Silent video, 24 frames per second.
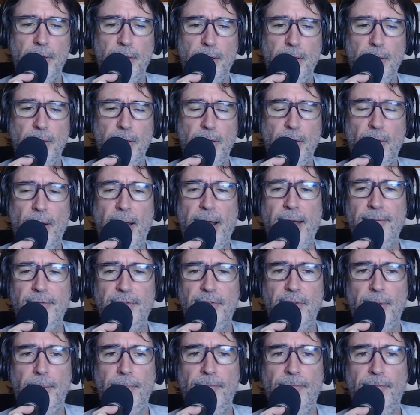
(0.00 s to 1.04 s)
you know, have
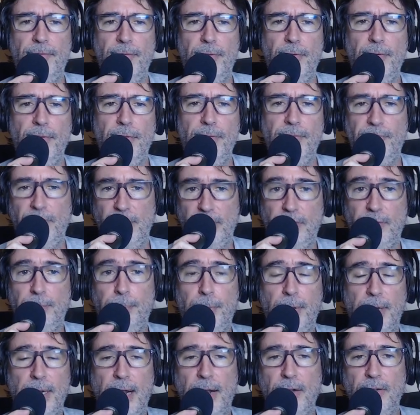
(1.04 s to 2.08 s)
some f- fixed
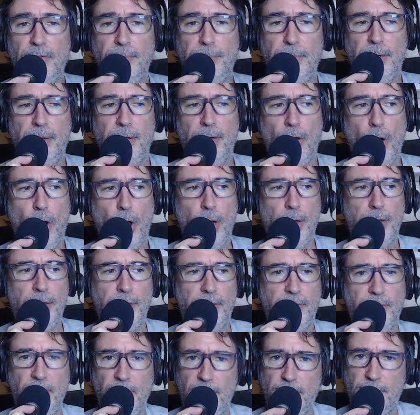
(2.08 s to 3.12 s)
pronouncement. God
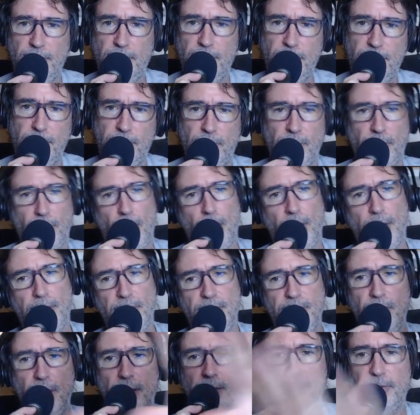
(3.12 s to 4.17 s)
exists. God
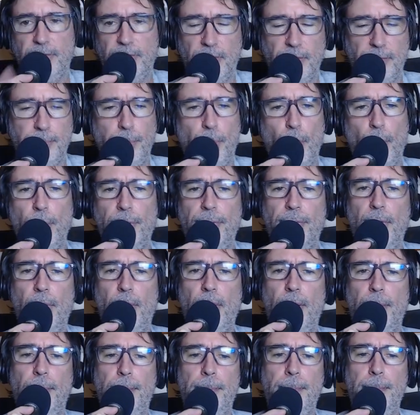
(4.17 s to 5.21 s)
does not exist. Both
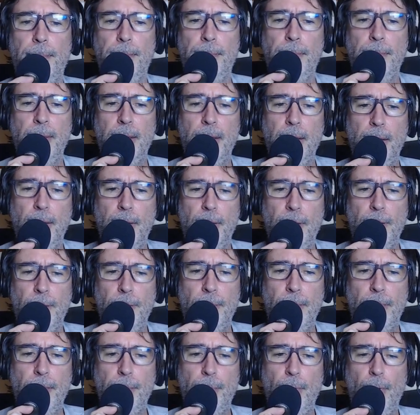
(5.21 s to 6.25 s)
are,
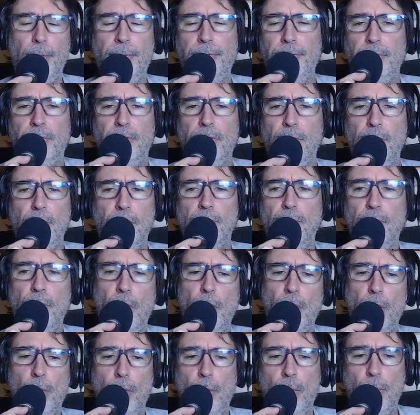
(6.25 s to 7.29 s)
both do you
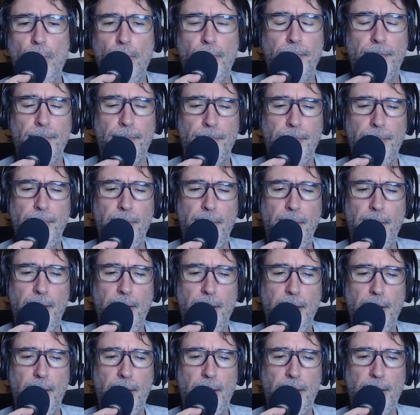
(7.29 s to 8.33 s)
know,
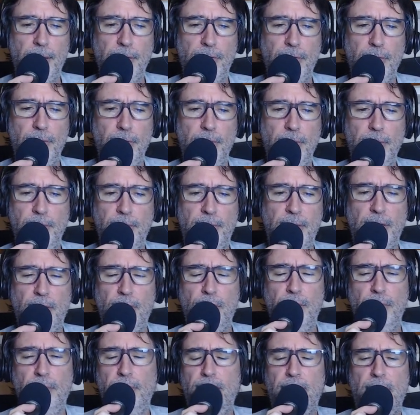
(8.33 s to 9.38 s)
uh, they,
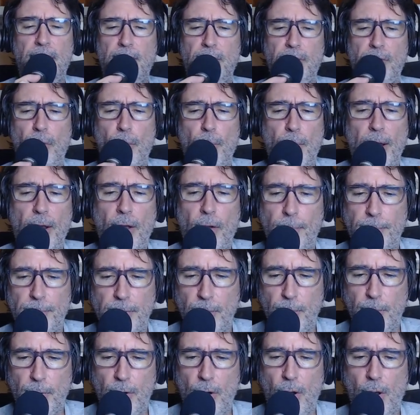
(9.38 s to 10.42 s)
they don't help
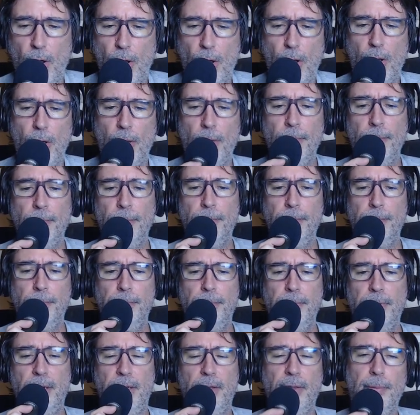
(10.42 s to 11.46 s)
you at all
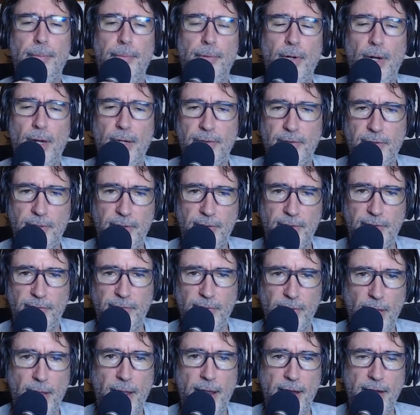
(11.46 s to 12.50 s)
in the process
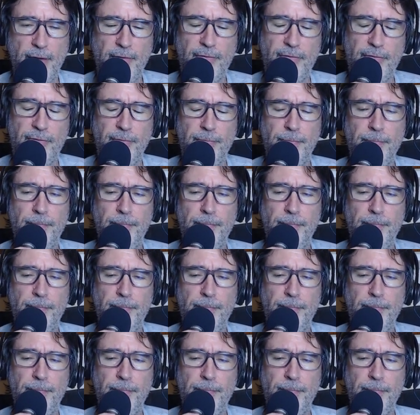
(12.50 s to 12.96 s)
of life